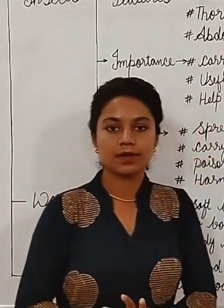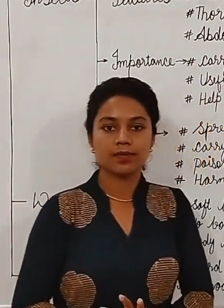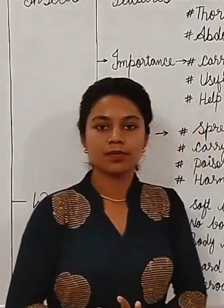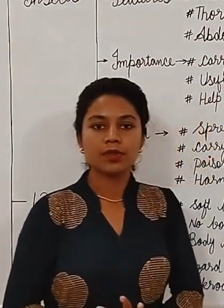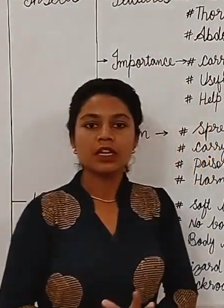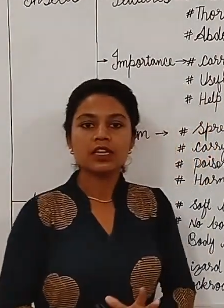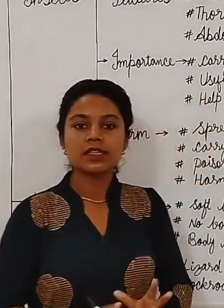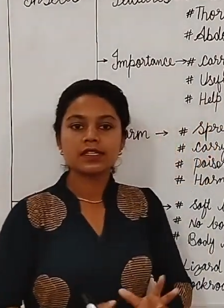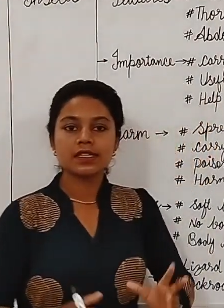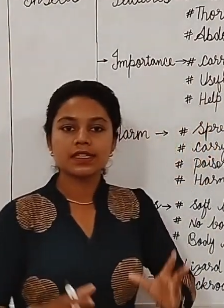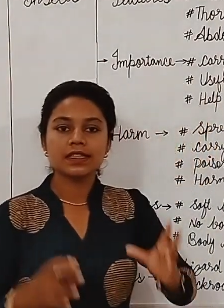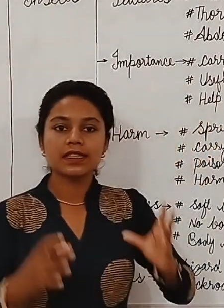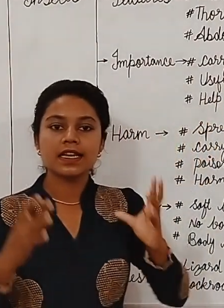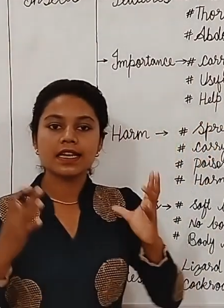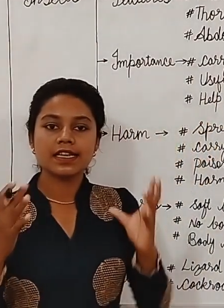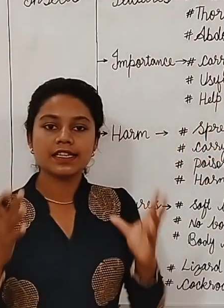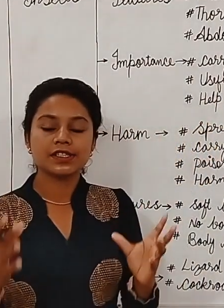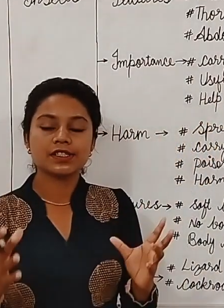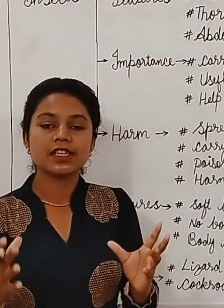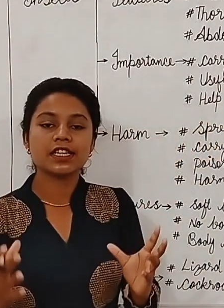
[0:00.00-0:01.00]
See, the
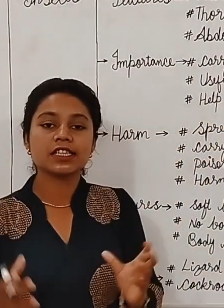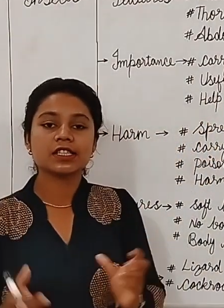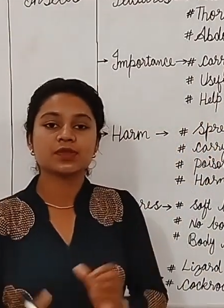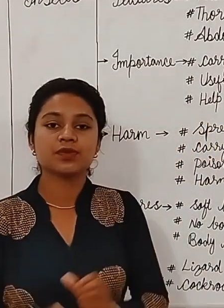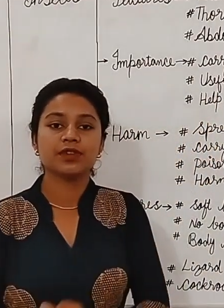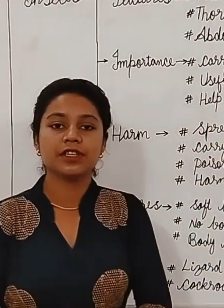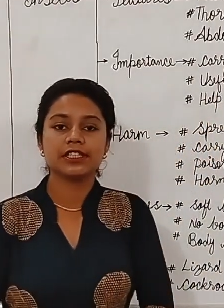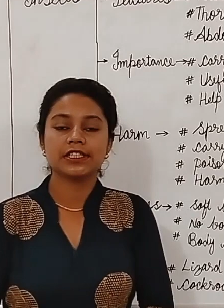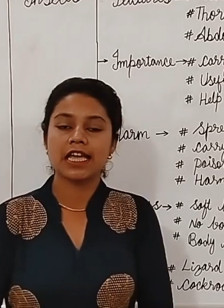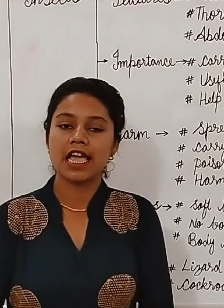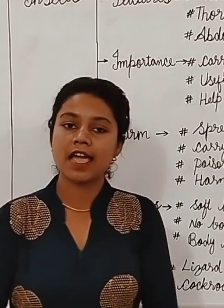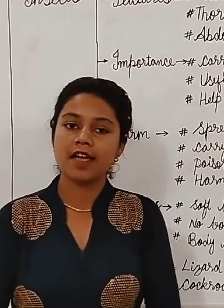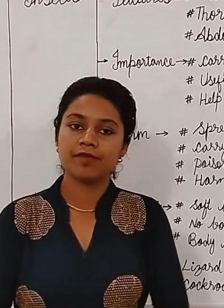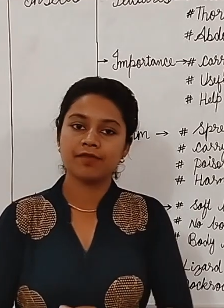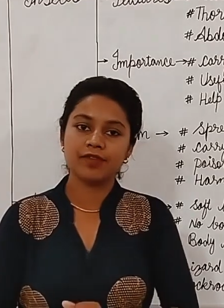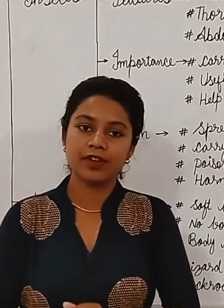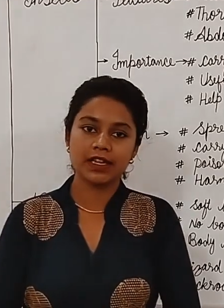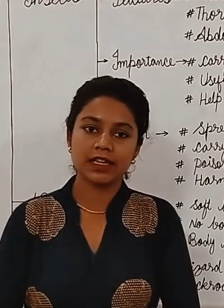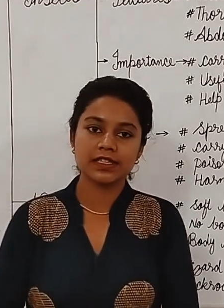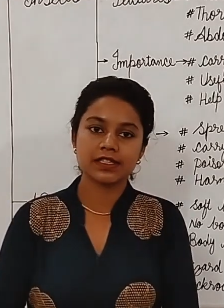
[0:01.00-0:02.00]
insects which have
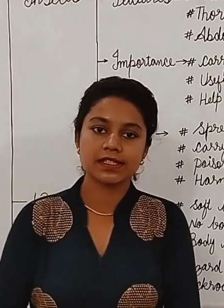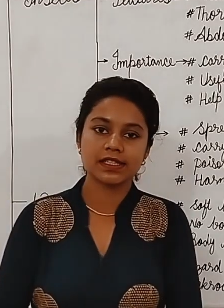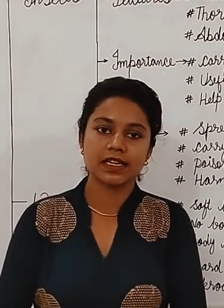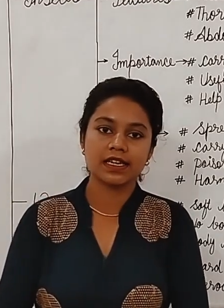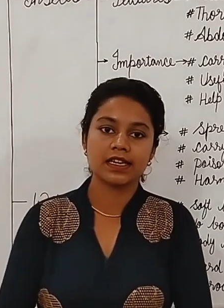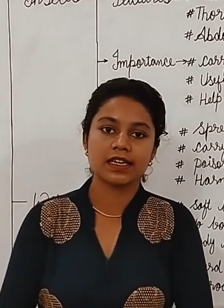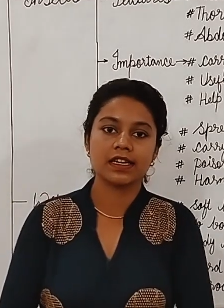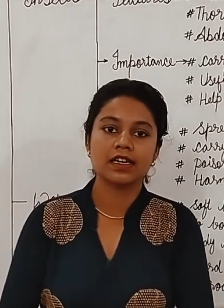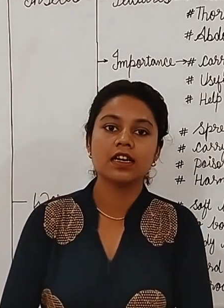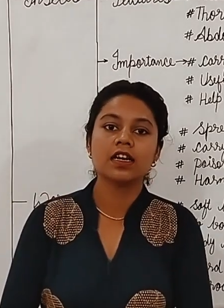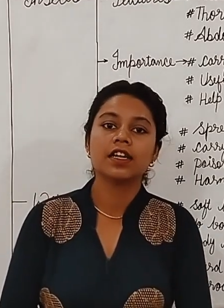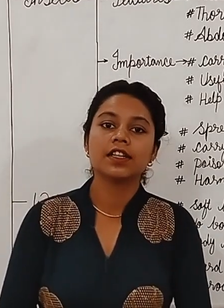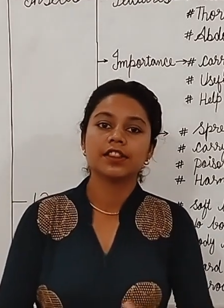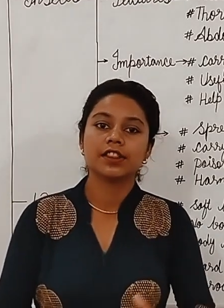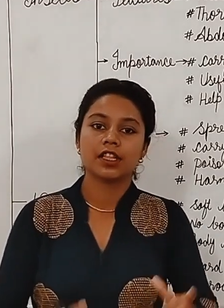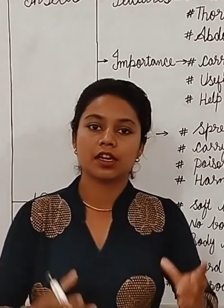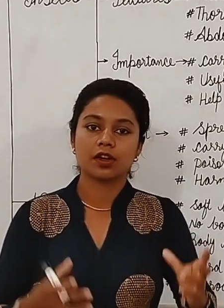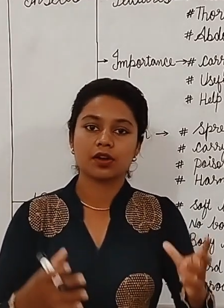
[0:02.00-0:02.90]
wings are the